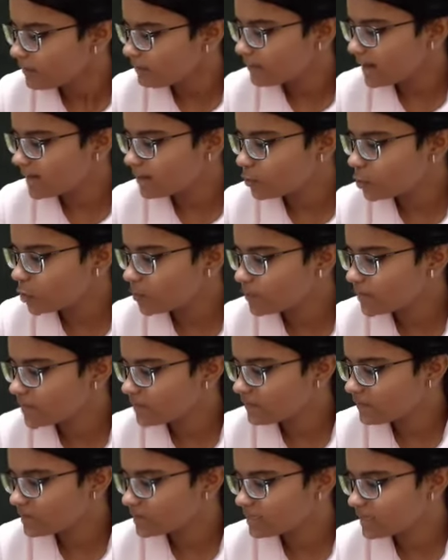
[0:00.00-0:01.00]
By
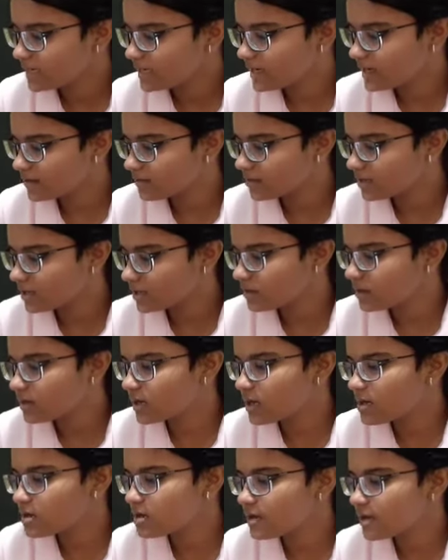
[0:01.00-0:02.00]
doping with
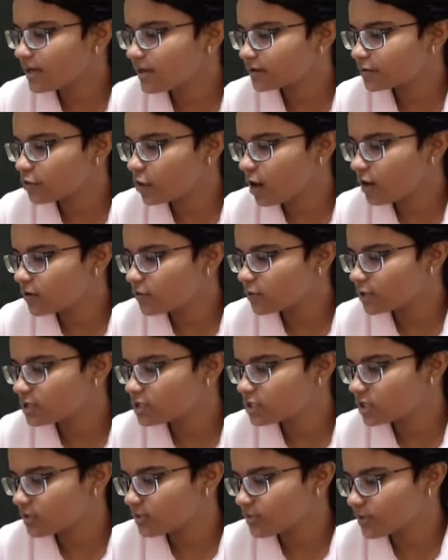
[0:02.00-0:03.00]

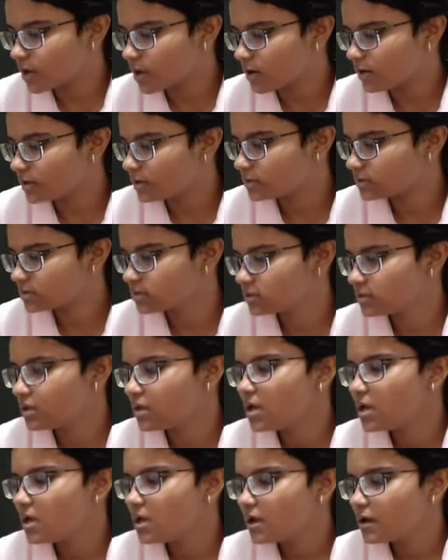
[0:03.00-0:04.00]
electron-rich impurities.
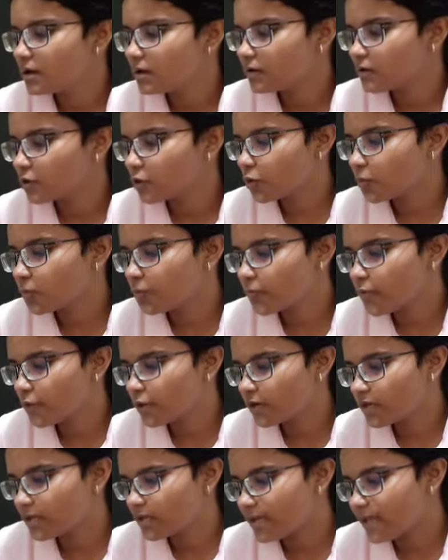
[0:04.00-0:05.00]
Group
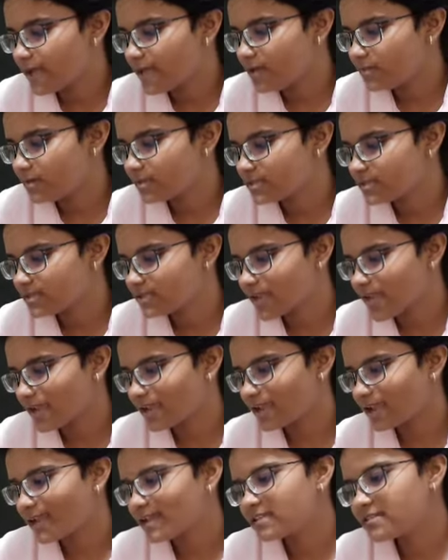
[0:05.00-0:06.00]
14 elements like
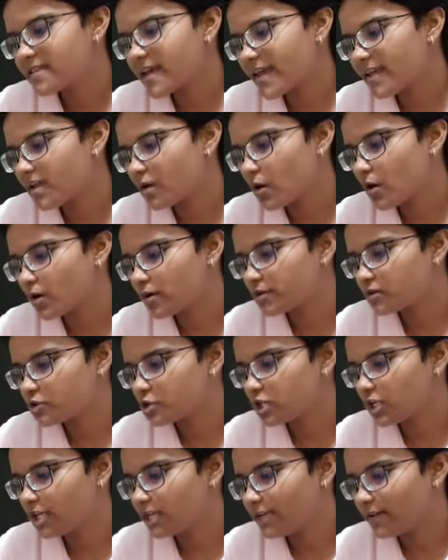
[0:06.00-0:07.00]
Si or
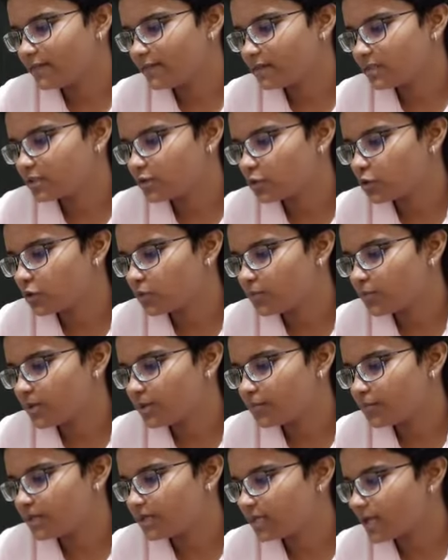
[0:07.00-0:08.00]
Ge with group
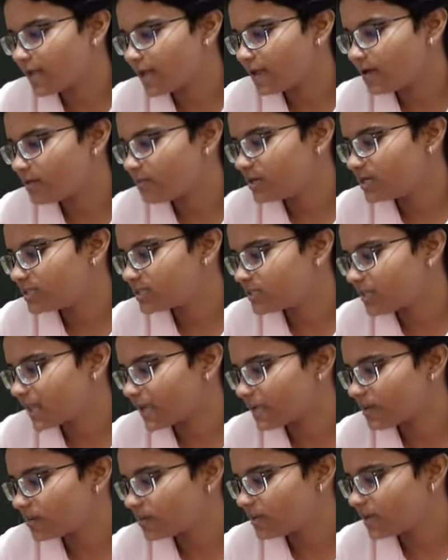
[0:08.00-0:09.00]
15 elements
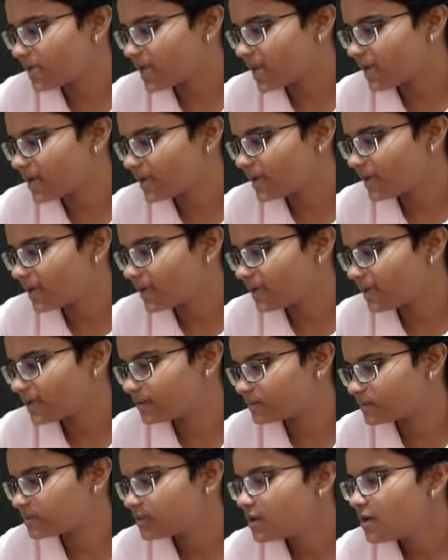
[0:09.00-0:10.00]
like P and
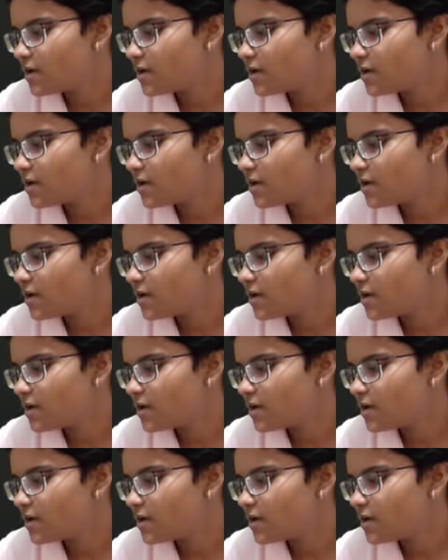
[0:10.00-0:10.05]
As,